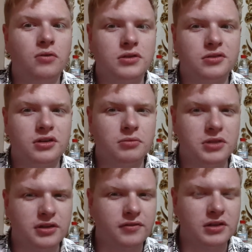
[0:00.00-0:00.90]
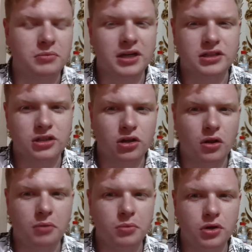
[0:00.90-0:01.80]
which we're going to be traveling back to
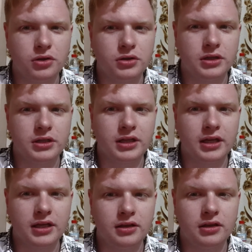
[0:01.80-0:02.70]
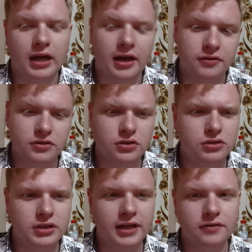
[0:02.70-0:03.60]
Colombo in the
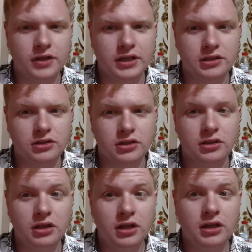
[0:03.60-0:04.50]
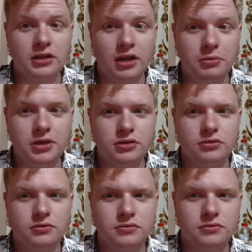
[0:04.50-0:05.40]
afternoon, evening, so that'll be
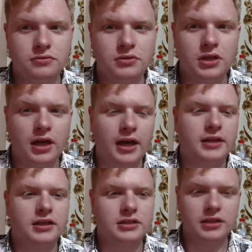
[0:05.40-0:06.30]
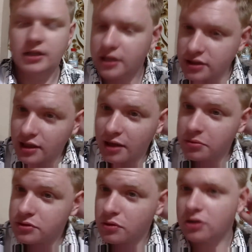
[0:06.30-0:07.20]
cool. And there's the kids
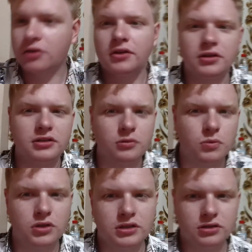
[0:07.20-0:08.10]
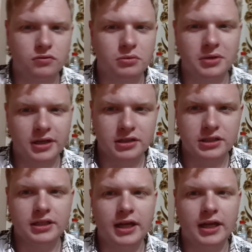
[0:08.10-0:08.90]
club as well going on in the morning, so we'll be able to see